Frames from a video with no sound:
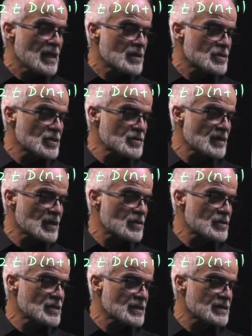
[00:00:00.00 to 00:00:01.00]
just by
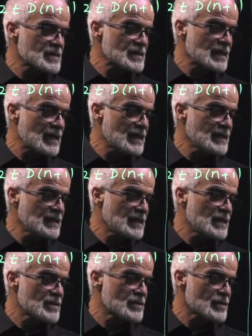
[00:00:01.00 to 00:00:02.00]
crossing this line,
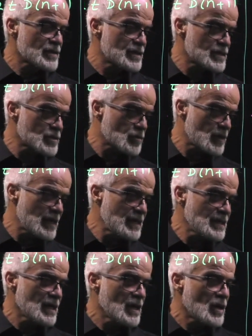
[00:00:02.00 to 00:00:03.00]
either this
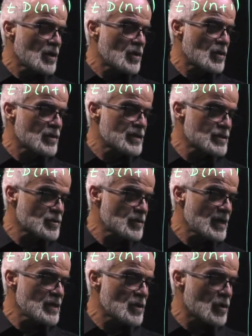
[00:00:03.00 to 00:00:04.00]
way,
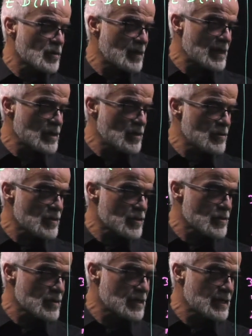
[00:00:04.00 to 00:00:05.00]
or by going
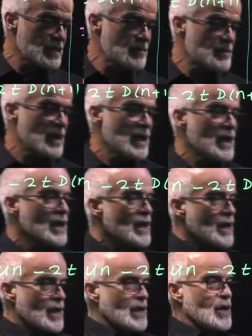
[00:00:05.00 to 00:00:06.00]
through the tip,
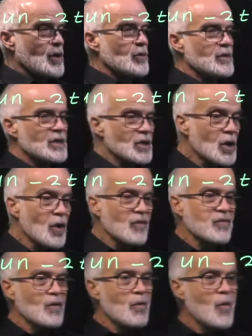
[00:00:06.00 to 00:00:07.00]
we go
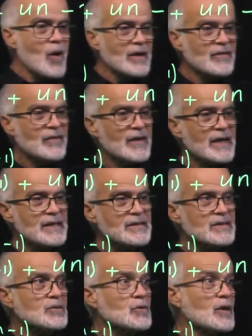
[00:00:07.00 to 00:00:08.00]
from one
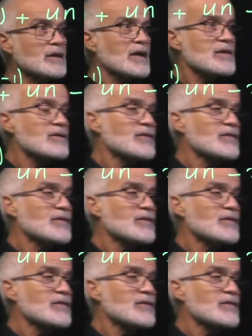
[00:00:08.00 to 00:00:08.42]
phase to another